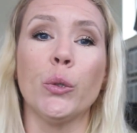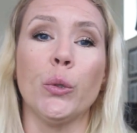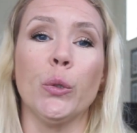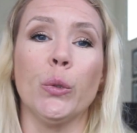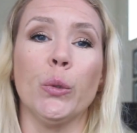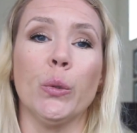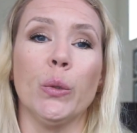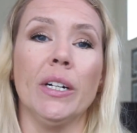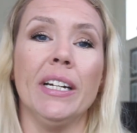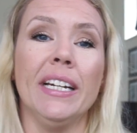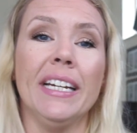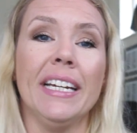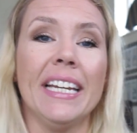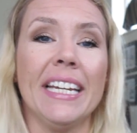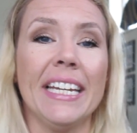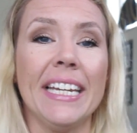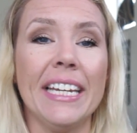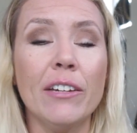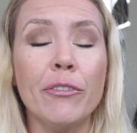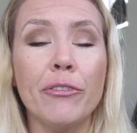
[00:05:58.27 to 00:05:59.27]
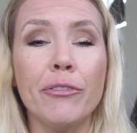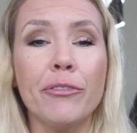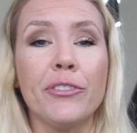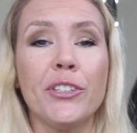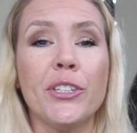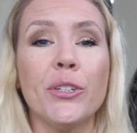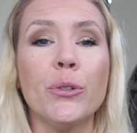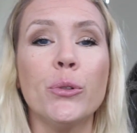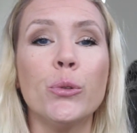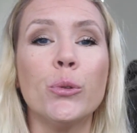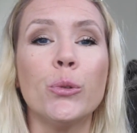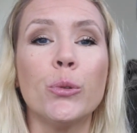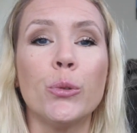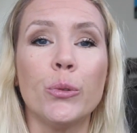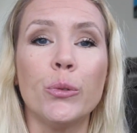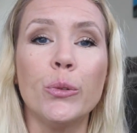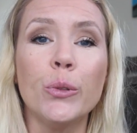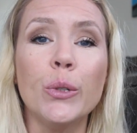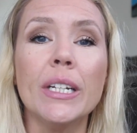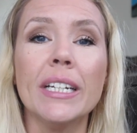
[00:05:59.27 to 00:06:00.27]
to if you
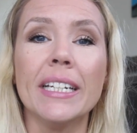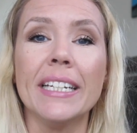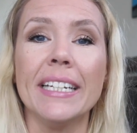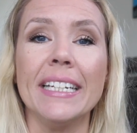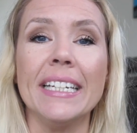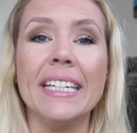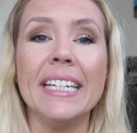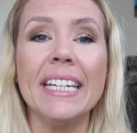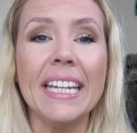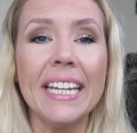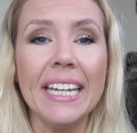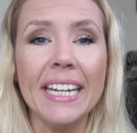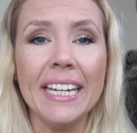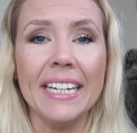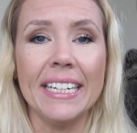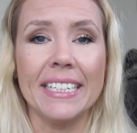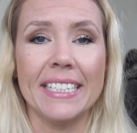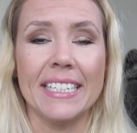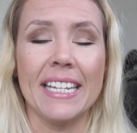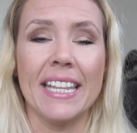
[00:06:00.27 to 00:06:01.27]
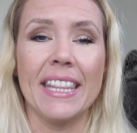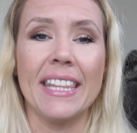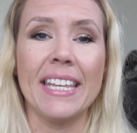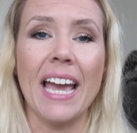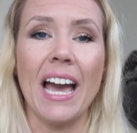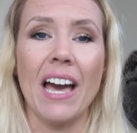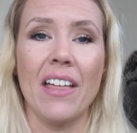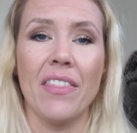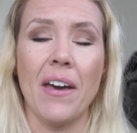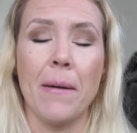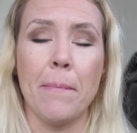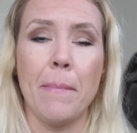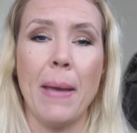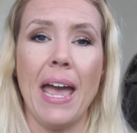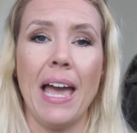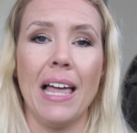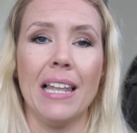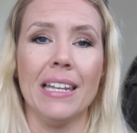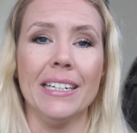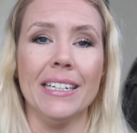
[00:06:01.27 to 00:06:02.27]
really need the other
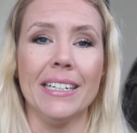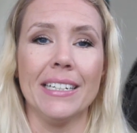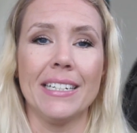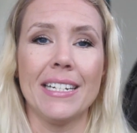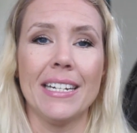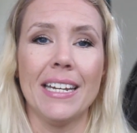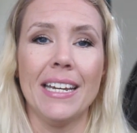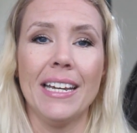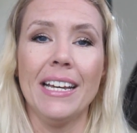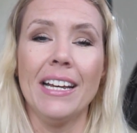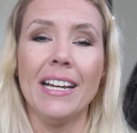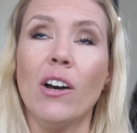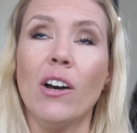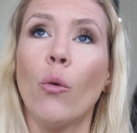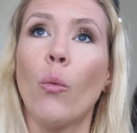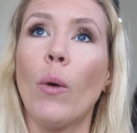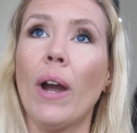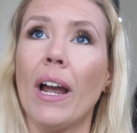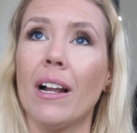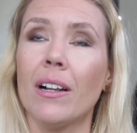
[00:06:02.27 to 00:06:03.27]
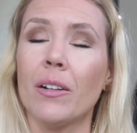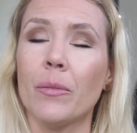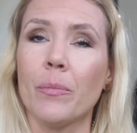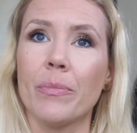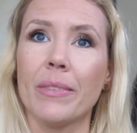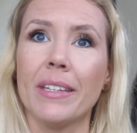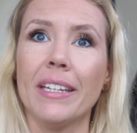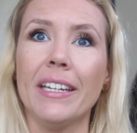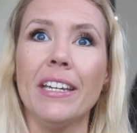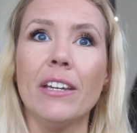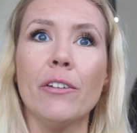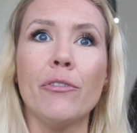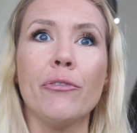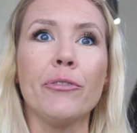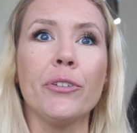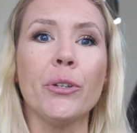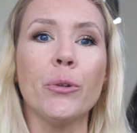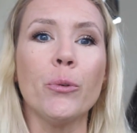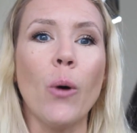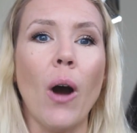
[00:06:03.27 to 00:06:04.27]
palette, well,
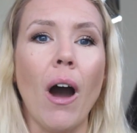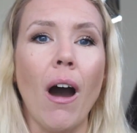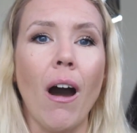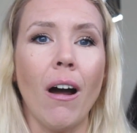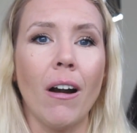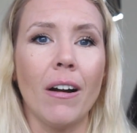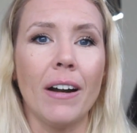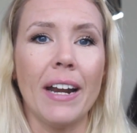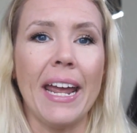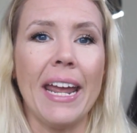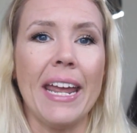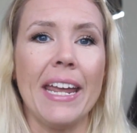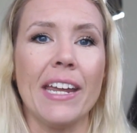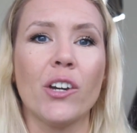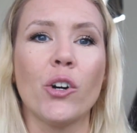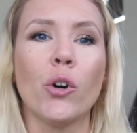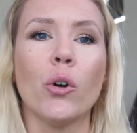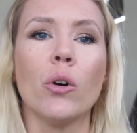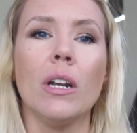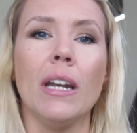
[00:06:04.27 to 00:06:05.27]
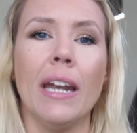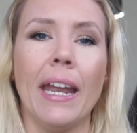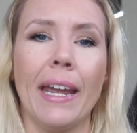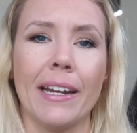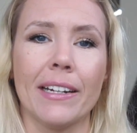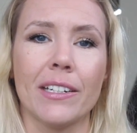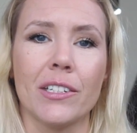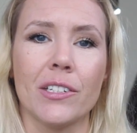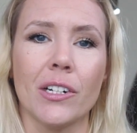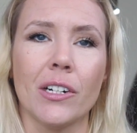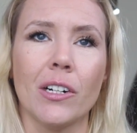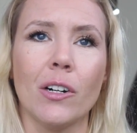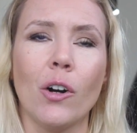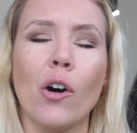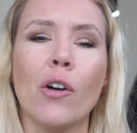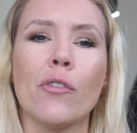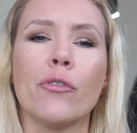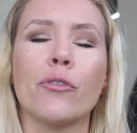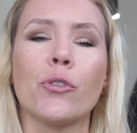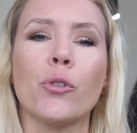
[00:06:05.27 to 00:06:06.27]
if you are a collector,
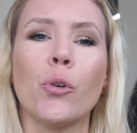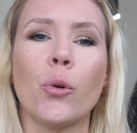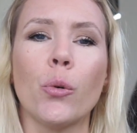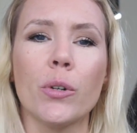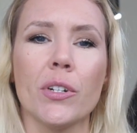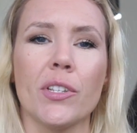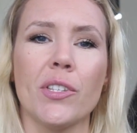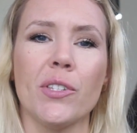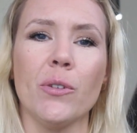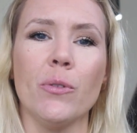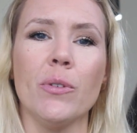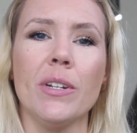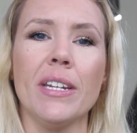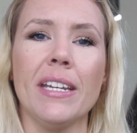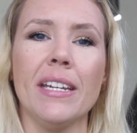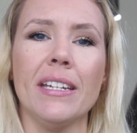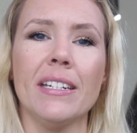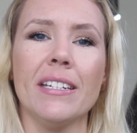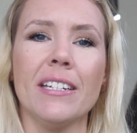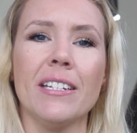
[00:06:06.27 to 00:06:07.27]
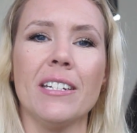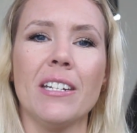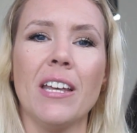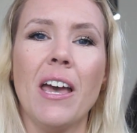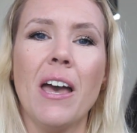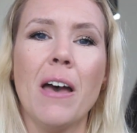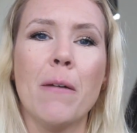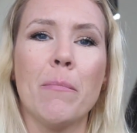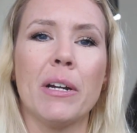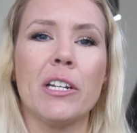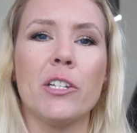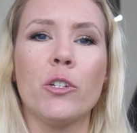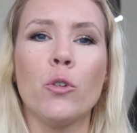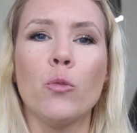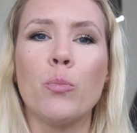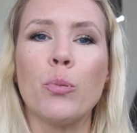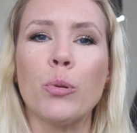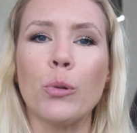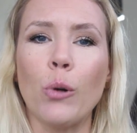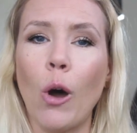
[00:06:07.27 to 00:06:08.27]
of course you need it, but you
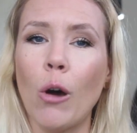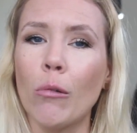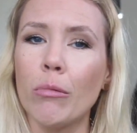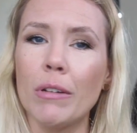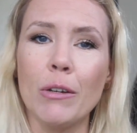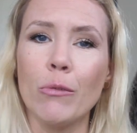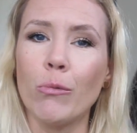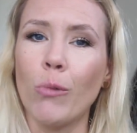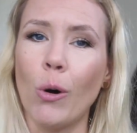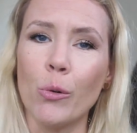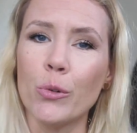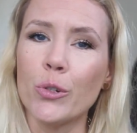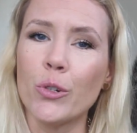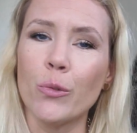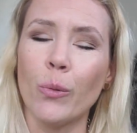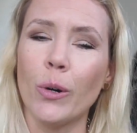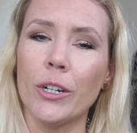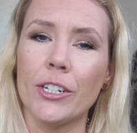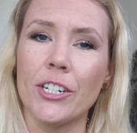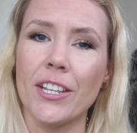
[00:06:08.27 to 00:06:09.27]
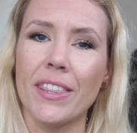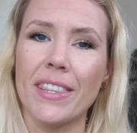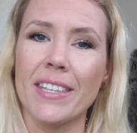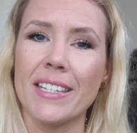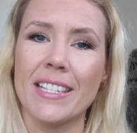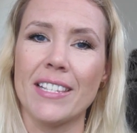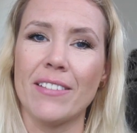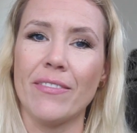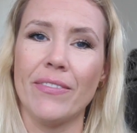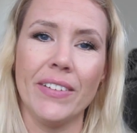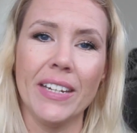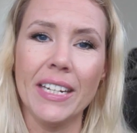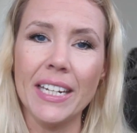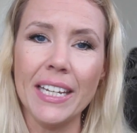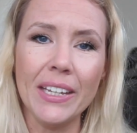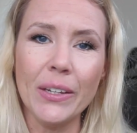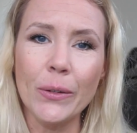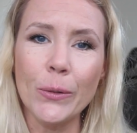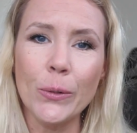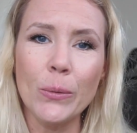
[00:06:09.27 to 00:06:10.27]
probably won't watch this
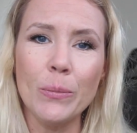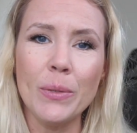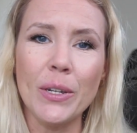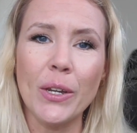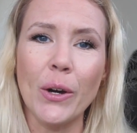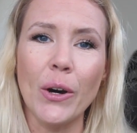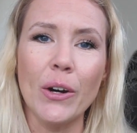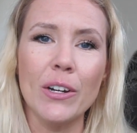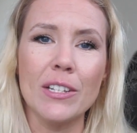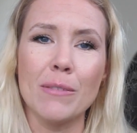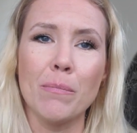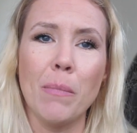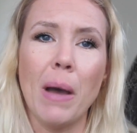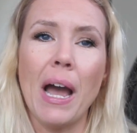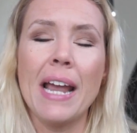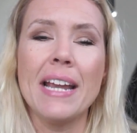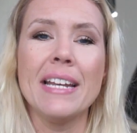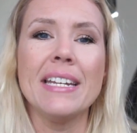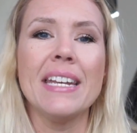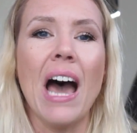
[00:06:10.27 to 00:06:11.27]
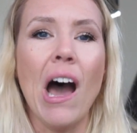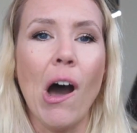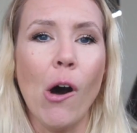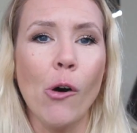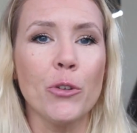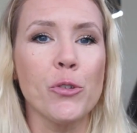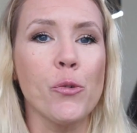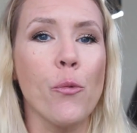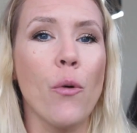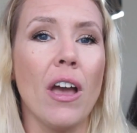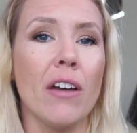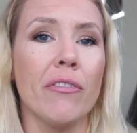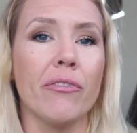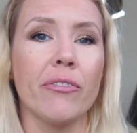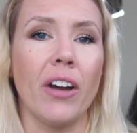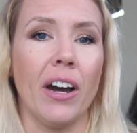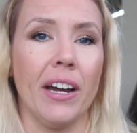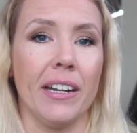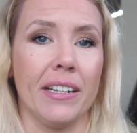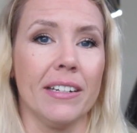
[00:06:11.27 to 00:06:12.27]
video because by now you have
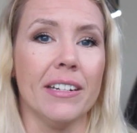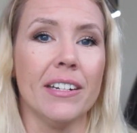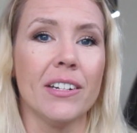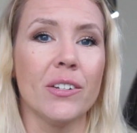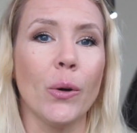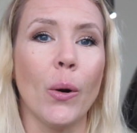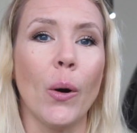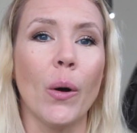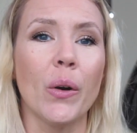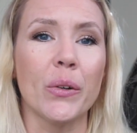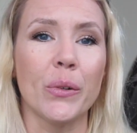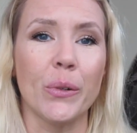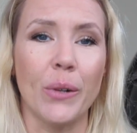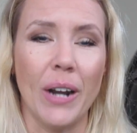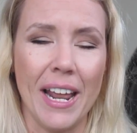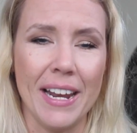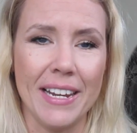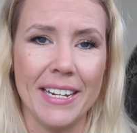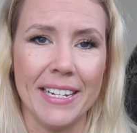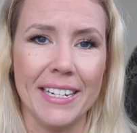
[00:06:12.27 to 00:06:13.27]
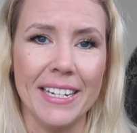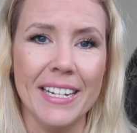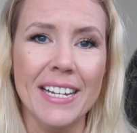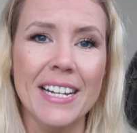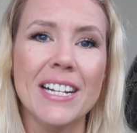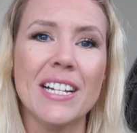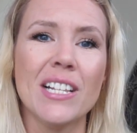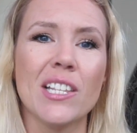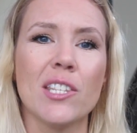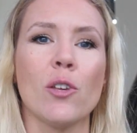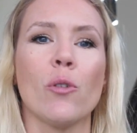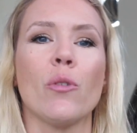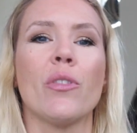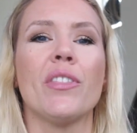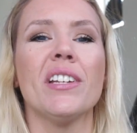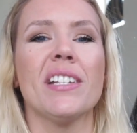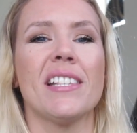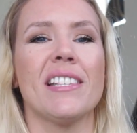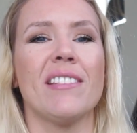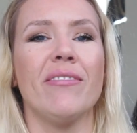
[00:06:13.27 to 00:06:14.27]
gotten it already. So
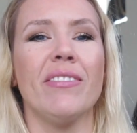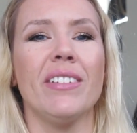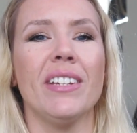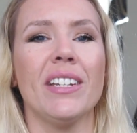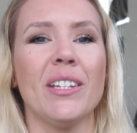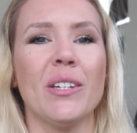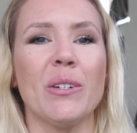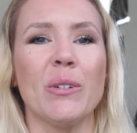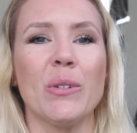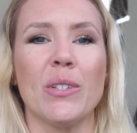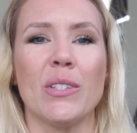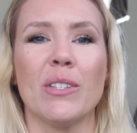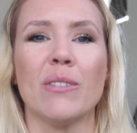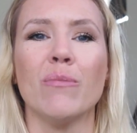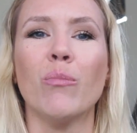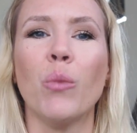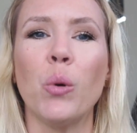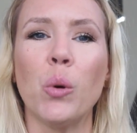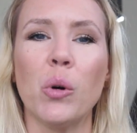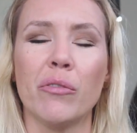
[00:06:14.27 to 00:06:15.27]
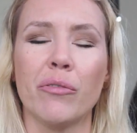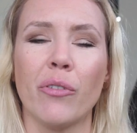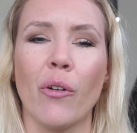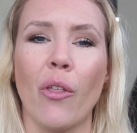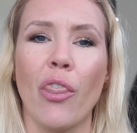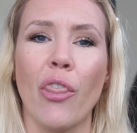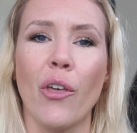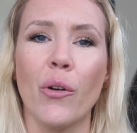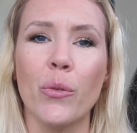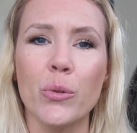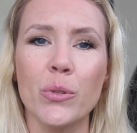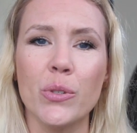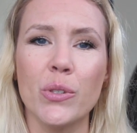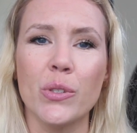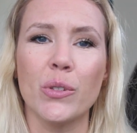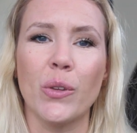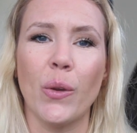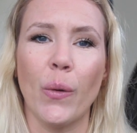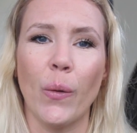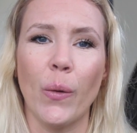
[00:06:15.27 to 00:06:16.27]
this video is more for
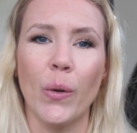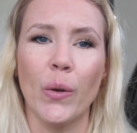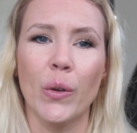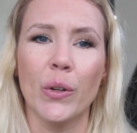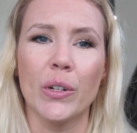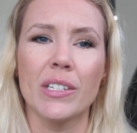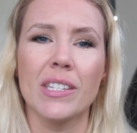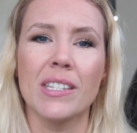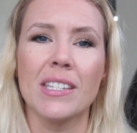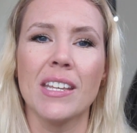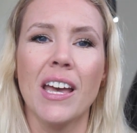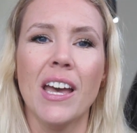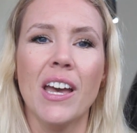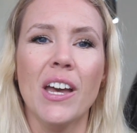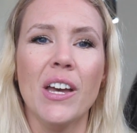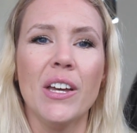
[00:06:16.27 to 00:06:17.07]
those girls,